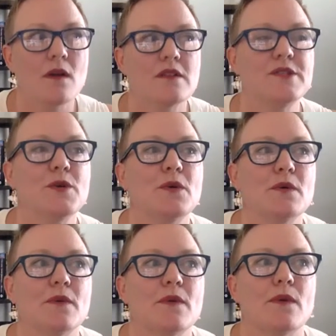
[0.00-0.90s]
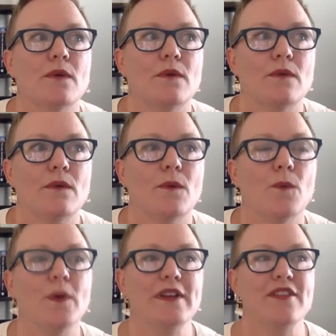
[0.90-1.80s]
So
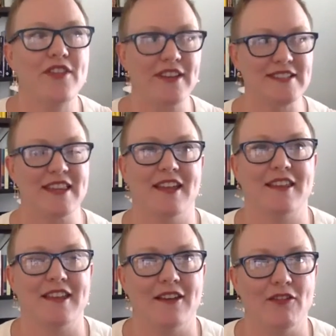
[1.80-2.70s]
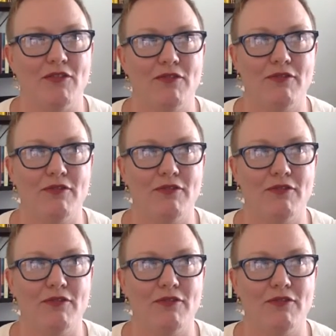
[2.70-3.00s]
one of the things I think that